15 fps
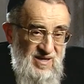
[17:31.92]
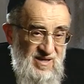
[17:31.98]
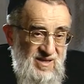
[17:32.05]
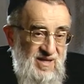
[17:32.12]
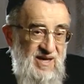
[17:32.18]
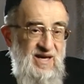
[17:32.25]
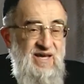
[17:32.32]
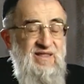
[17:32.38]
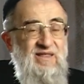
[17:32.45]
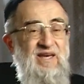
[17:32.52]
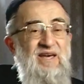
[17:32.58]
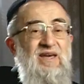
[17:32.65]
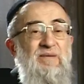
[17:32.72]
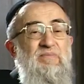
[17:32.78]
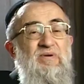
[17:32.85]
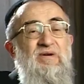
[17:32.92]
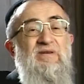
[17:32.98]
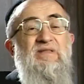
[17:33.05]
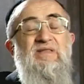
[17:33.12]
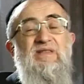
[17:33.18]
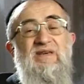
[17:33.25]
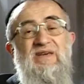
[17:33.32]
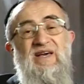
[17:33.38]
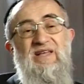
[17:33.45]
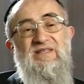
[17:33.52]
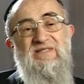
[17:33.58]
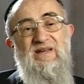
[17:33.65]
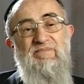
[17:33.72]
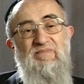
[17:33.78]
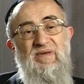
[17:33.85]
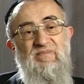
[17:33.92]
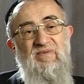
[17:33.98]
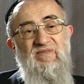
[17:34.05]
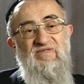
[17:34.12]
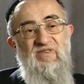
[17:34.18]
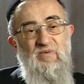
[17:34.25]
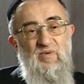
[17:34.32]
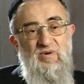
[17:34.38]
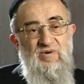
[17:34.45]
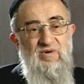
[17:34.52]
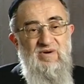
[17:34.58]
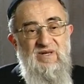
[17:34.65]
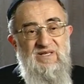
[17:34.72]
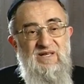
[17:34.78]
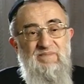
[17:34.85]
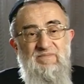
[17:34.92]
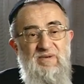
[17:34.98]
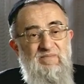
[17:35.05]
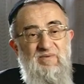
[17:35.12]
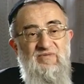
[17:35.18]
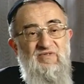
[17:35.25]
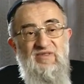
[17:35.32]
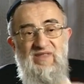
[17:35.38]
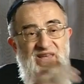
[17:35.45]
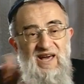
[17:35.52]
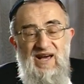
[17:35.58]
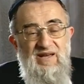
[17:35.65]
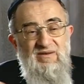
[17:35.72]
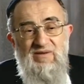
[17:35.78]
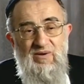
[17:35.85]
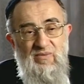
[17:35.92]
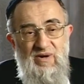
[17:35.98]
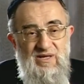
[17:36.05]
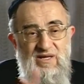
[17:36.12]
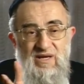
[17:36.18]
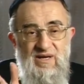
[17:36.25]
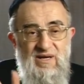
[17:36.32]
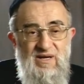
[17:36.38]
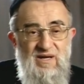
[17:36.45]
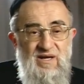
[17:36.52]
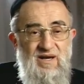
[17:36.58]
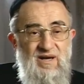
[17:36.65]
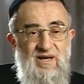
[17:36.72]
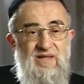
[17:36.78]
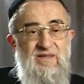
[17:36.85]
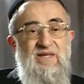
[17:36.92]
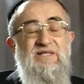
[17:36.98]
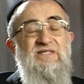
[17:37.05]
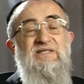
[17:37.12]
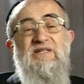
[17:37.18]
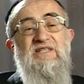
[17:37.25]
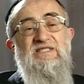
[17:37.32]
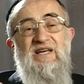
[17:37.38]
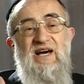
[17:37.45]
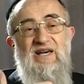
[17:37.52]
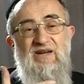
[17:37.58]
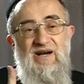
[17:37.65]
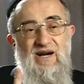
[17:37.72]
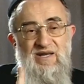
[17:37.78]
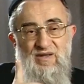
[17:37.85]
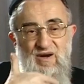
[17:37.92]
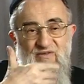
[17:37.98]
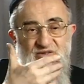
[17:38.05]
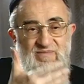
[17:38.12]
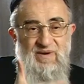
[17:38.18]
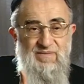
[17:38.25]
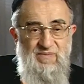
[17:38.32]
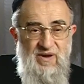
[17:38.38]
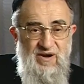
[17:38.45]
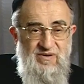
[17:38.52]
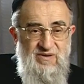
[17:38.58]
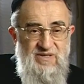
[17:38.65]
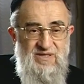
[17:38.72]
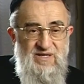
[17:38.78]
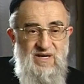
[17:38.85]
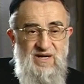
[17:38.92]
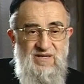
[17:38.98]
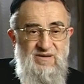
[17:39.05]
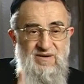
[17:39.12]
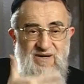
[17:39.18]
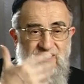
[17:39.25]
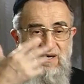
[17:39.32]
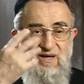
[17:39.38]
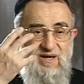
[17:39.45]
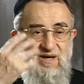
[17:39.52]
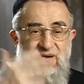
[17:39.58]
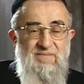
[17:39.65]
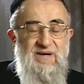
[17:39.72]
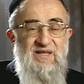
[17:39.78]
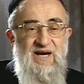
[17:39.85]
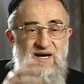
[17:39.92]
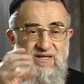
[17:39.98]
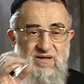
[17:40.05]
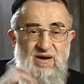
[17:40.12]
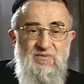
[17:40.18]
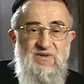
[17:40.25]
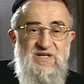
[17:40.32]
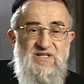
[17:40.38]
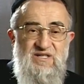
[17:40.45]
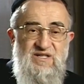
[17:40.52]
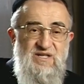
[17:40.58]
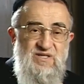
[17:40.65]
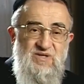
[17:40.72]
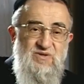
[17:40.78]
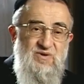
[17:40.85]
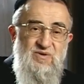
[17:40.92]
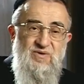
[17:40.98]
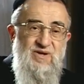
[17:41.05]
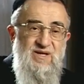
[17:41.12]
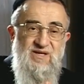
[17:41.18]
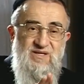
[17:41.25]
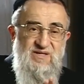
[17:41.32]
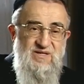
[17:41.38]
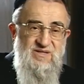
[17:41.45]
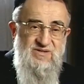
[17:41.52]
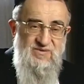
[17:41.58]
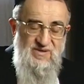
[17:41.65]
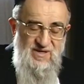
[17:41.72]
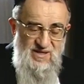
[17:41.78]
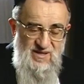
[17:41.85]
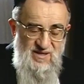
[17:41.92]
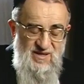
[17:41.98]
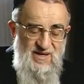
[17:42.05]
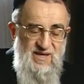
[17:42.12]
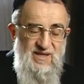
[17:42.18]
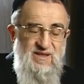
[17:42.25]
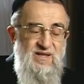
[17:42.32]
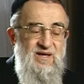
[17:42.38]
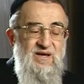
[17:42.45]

They had they apparently had some people for work, some people for the, I don't know what. This this I, I know from my parents. I don't. I, but I know this this story is real and.